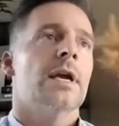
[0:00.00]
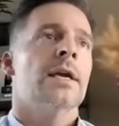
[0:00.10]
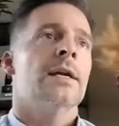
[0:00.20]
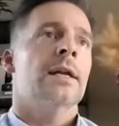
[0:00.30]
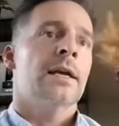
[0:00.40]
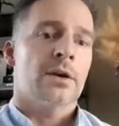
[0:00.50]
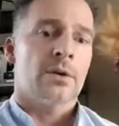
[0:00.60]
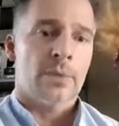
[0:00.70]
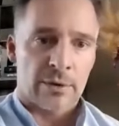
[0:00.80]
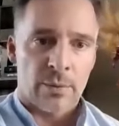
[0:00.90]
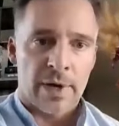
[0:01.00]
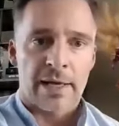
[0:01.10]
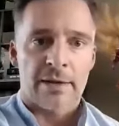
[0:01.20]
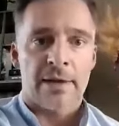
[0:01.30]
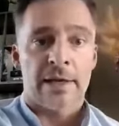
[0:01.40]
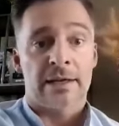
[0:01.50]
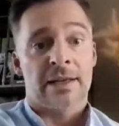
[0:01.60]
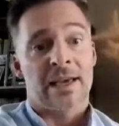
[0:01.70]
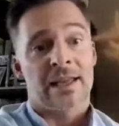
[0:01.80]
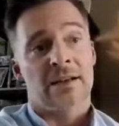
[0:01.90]
in an incorrect way, then it
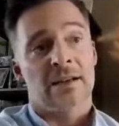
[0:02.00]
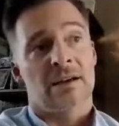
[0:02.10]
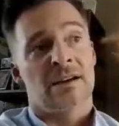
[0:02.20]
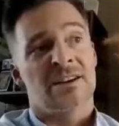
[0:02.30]
can